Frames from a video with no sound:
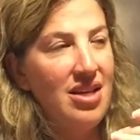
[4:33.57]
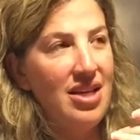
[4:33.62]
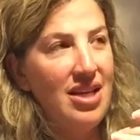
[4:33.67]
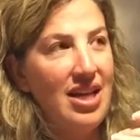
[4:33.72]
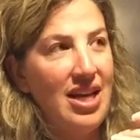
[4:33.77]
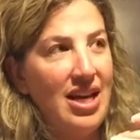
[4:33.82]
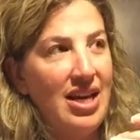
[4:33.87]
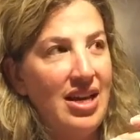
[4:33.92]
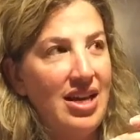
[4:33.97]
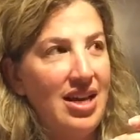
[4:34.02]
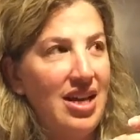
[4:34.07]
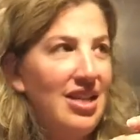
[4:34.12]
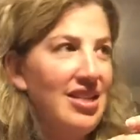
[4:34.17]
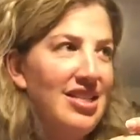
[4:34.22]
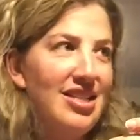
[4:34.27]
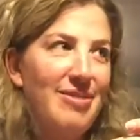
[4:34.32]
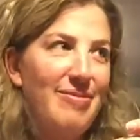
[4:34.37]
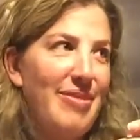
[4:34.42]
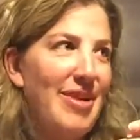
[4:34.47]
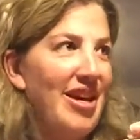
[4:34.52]
Yeah, it
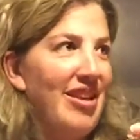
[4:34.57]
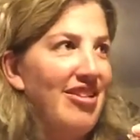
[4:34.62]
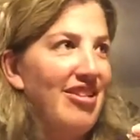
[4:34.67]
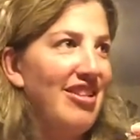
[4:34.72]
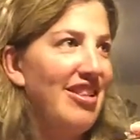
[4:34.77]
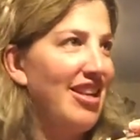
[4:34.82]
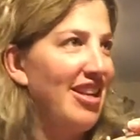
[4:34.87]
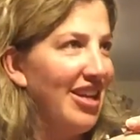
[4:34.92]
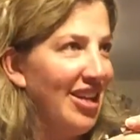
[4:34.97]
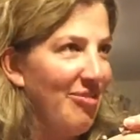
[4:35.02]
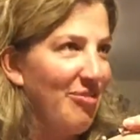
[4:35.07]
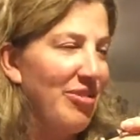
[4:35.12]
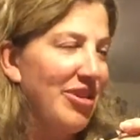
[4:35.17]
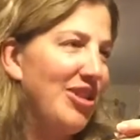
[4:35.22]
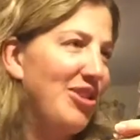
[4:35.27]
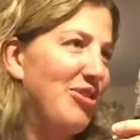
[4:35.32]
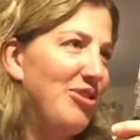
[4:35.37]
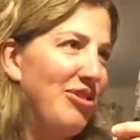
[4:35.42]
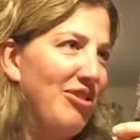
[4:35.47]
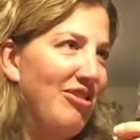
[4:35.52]
doesn't matter. And then I can put
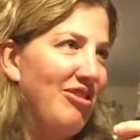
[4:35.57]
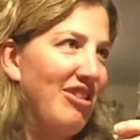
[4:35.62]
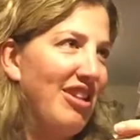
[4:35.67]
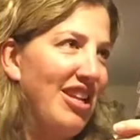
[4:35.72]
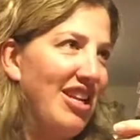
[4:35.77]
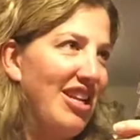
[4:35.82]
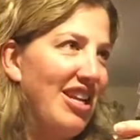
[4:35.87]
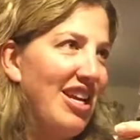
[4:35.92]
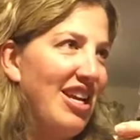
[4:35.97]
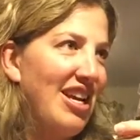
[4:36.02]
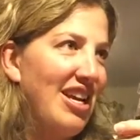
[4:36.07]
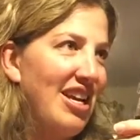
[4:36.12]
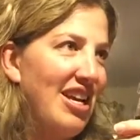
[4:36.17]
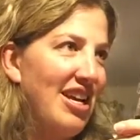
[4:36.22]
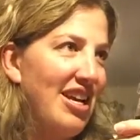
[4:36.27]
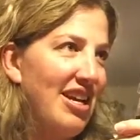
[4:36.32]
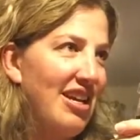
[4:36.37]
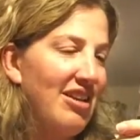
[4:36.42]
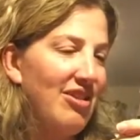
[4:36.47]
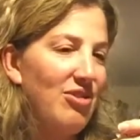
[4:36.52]
the
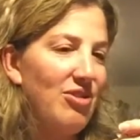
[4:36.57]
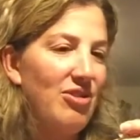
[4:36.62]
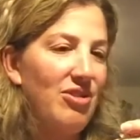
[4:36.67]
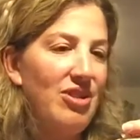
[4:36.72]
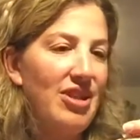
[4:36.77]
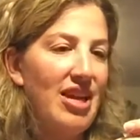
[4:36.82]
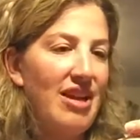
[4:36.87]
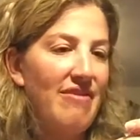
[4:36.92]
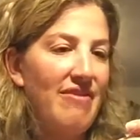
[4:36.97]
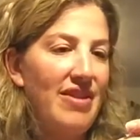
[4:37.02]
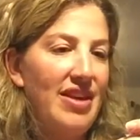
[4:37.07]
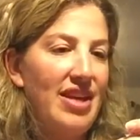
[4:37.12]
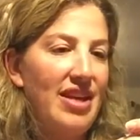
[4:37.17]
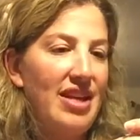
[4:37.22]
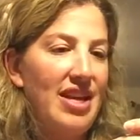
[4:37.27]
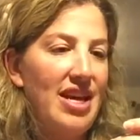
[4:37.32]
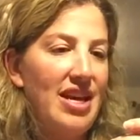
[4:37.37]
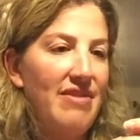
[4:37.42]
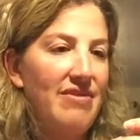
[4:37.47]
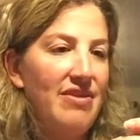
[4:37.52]
gonal F
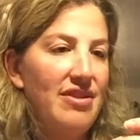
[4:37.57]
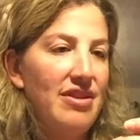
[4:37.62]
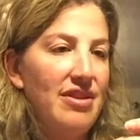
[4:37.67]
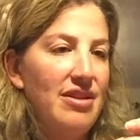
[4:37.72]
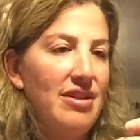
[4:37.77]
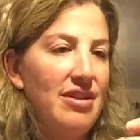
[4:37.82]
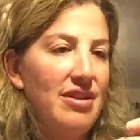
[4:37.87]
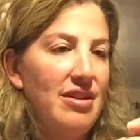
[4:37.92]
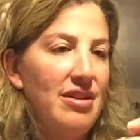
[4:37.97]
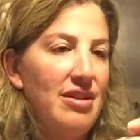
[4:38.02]
in after.